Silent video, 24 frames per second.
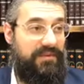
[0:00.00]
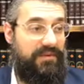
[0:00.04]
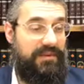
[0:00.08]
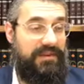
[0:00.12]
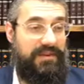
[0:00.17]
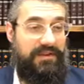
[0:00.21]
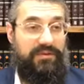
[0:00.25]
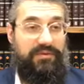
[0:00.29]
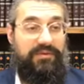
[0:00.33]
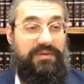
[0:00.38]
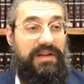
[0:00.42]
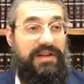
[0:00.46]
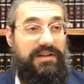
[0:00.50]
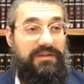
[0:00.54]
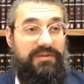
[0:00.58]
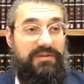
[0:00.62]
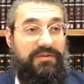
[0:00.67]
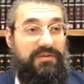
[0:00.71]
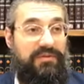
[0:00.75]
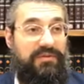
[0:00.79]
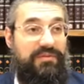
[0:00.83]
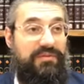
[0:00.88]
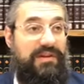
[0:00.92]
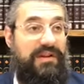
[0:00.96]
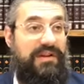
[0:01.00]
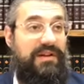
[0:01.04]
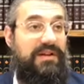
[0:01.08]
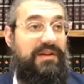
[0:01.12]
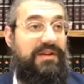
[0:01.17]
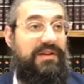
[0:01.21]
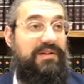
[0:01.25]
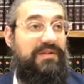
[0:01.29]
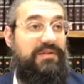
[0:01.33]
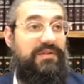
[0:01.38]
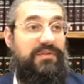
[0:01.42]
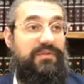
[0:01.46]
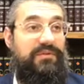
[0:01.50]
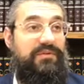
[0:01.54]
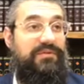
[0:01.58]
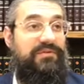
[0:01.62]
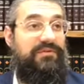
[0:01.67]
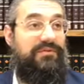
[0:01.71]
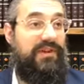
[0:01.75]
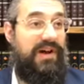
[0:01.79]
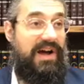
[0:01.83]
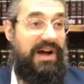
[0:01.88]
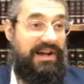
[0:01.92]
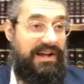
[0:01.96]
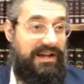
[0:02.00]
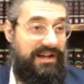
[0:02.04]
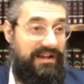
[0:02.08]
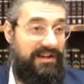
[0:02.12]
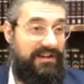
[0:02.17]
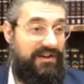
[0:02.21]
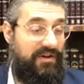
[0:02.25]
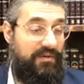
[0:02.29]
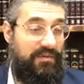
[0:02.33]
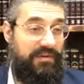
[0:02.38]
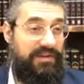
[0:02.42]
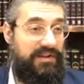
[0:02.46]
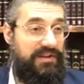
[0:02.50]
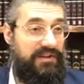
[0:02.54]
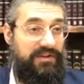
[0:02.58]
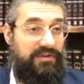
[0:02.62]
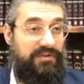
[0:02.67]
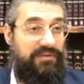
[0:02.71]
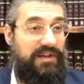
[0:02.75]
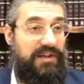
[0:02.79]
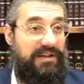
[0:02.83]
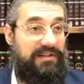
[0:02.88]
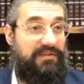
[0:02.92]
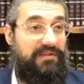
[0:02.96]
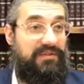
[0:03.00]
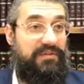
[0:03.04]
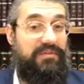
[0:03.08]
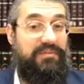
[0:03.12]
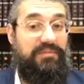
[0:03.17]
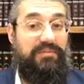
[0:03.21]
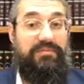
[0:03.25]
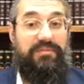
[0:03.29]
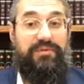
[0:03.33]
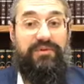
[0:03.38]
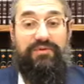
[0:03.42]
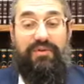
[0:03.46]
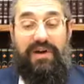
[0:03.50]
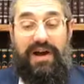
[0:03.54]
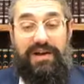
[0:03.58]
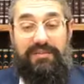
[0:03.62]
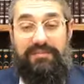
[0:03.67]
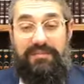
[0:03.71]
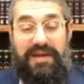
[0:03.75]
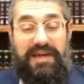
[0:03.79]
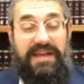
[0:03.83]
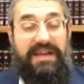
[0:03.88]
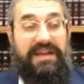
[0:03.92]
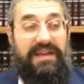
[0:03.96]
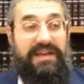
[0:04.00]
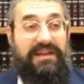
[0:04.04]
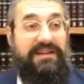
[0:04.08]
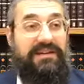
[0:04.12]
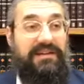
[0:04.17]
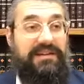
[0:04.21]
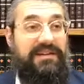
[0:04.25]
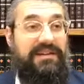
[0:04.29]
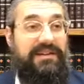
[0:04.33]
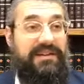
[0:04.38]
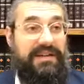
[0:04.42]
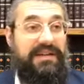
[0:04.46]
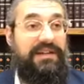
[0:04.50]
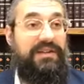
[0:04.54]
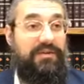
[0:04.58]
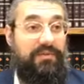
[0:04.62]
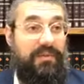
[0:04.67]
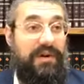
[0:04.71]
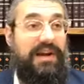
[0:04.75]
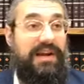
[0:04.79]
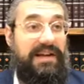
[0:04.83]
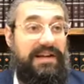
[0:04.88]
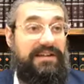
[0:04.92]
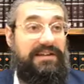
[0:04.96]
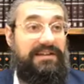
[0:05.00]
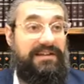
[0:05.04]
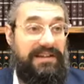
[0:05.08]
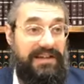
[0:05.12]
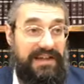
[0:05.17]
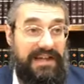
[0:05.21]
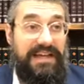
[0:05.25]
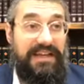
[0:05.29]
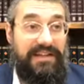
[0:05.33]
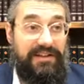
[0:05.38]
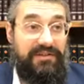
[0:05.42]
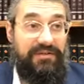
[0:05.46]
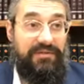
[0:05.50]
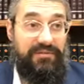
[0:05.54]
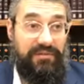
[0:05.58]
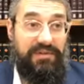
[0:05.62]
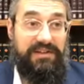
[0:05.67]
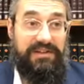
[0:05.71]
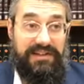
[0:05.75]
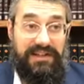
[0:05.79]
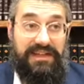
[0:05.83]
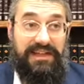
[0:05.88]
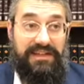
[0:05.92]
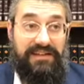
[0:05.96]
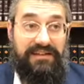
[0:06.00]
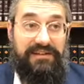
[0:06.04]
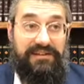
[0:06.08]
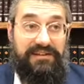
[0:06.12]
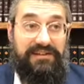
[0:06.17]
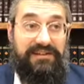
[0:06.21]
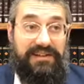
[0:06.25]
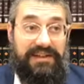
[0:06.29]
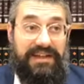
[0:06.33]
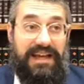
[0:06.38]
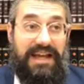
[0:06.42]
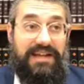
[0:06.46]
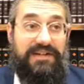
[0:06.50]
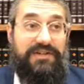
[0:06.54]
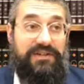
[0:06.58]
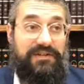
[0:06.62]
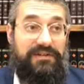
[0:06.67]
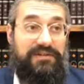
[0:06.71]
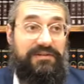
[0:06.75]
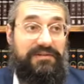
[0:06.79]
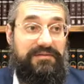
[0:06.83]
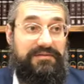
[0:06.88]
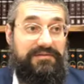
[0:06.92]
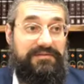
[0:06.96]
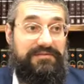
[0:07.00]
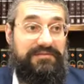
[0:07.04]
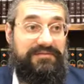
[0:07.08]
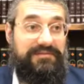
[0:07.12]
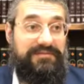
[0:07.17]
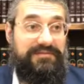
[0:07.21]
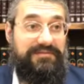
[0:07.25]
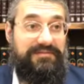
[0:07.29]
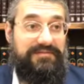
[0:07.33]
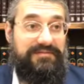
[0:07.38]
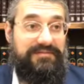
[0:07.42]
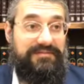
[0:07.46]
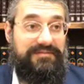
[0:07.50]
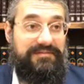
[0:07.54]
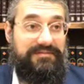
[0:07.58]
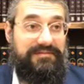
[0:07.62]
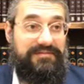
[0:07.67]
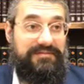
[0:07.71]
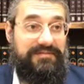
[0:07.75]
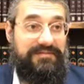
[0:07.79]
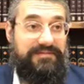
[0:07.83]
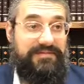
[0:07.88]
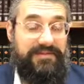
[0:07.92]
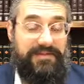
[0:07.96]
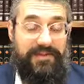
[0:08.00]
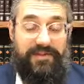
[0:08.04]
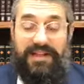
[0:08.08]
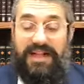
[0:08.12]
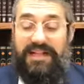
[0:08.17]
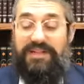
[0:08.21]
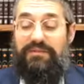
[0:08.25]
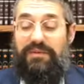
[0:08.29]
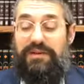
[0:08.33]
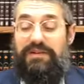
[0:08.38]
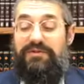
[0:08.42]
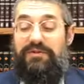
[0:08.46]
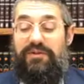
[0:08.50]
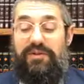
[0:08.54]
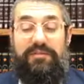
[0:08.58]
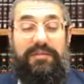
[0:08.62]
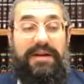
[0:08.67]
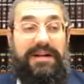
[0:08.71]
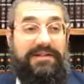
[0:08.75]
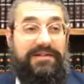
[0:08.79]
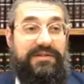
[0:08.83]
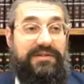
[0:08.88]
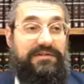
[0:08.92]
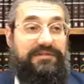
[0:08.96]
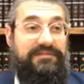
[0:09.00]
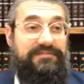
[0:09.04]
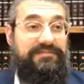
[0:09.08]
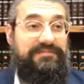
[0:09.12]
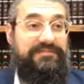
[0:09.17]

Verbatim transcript: whether you do that through, through frying, whether you do that through dry baking, either way, the heat would kill the agent. Okay. So that's why it's called matzah.